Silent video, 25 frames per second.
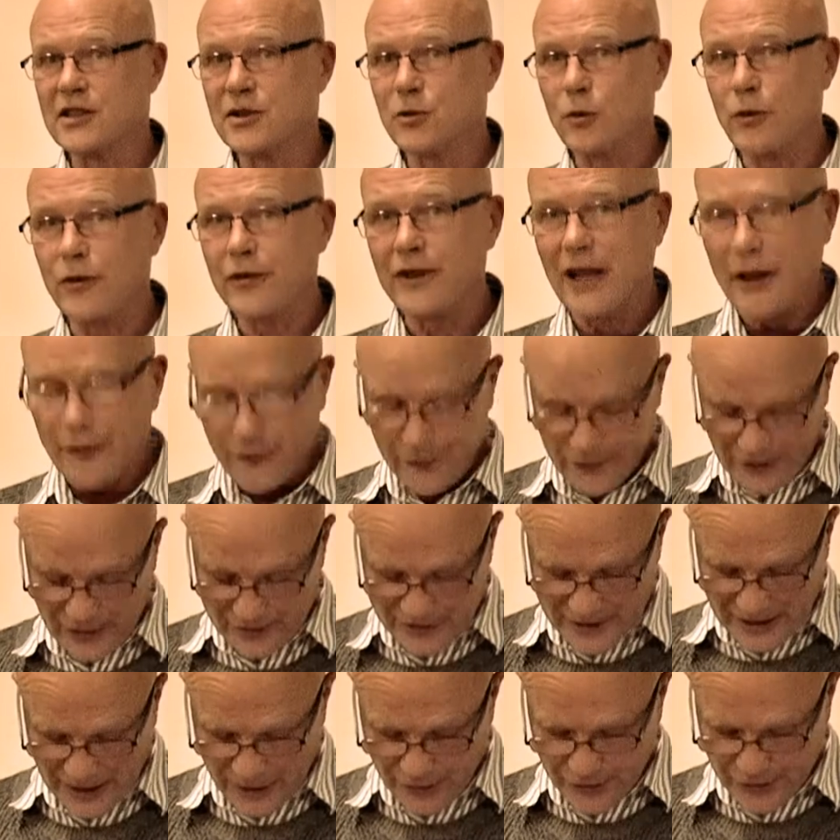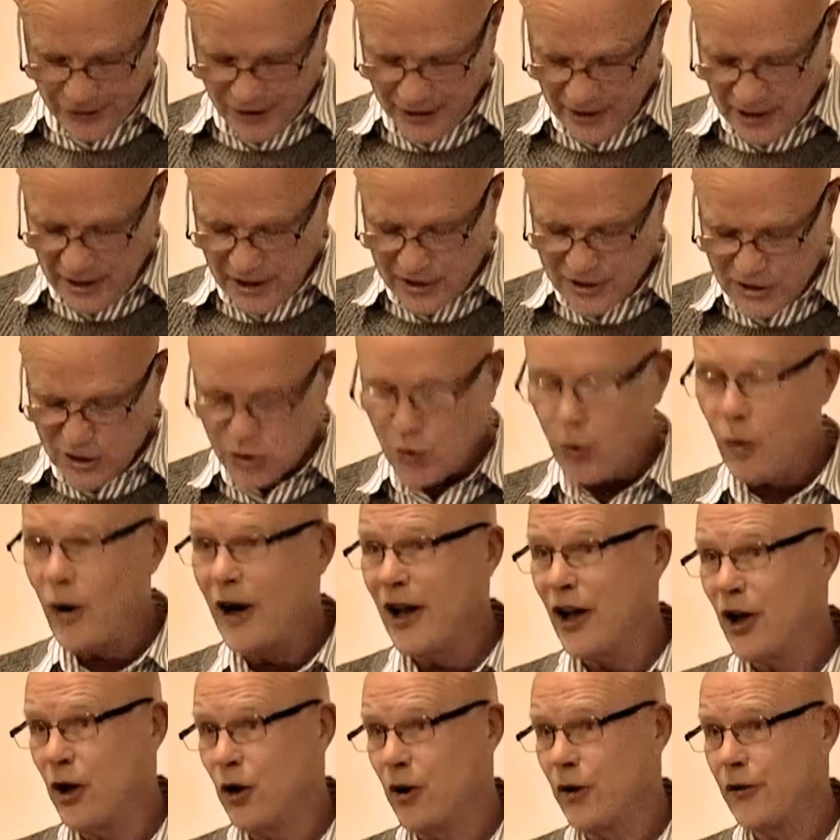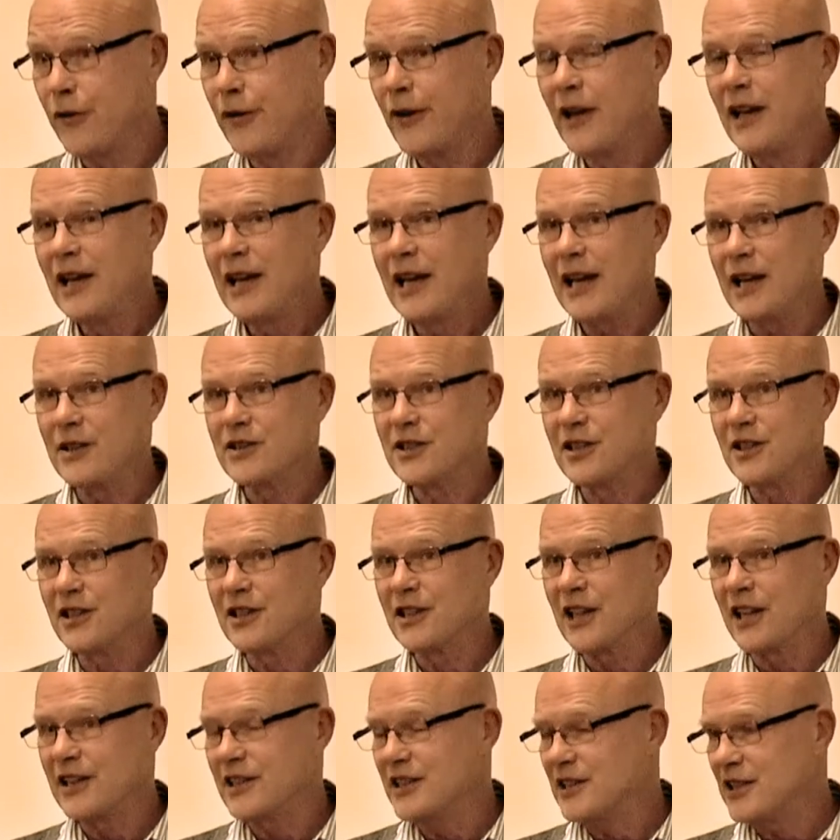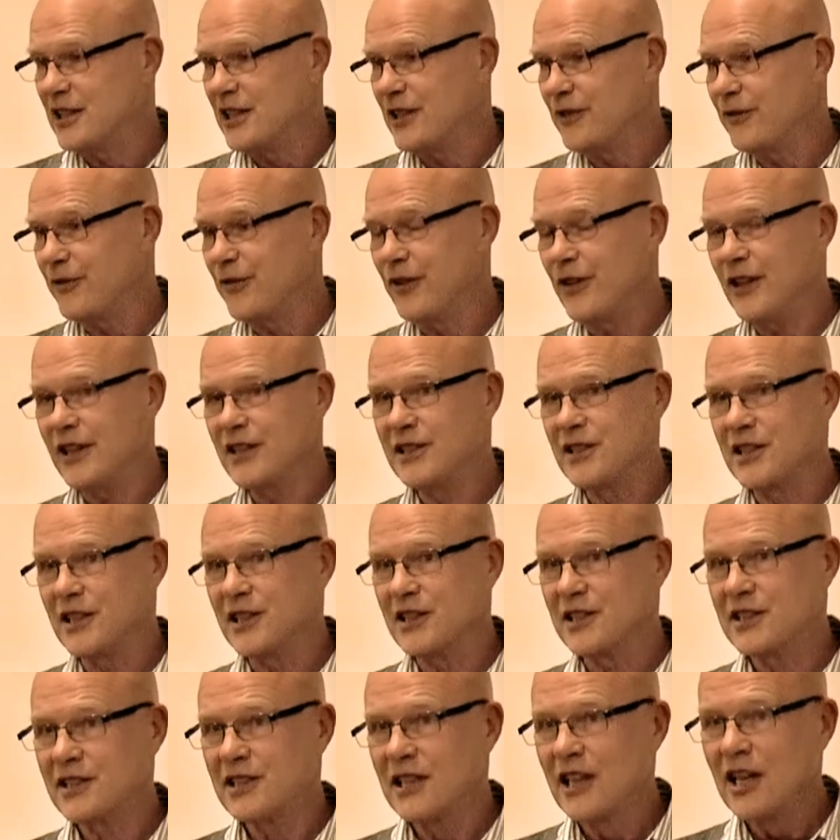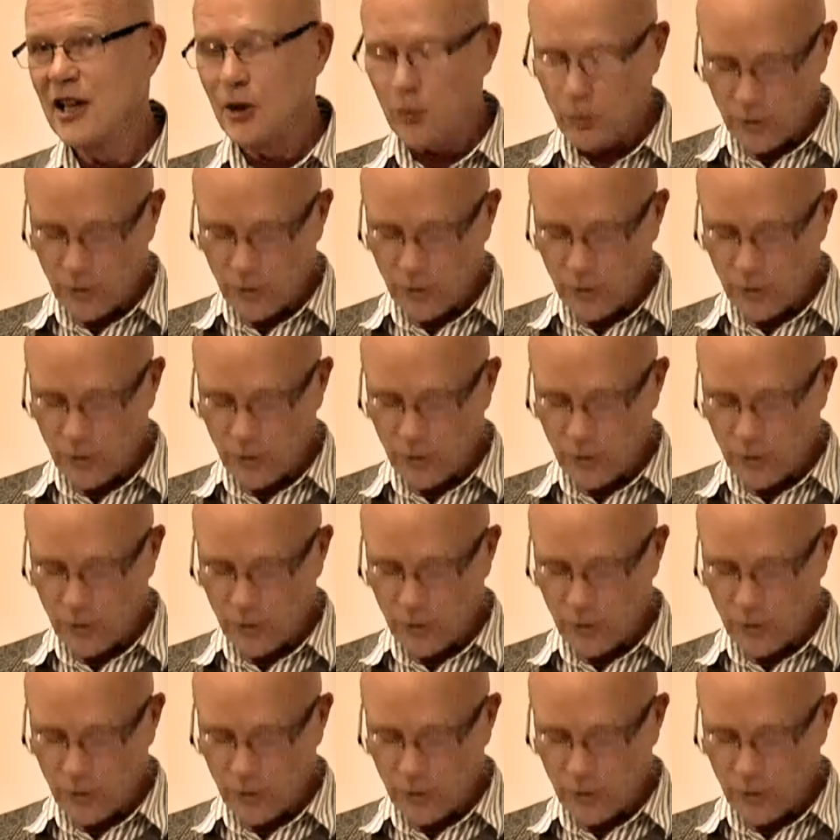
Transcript: So we've now found out that 12 out of the 19 visas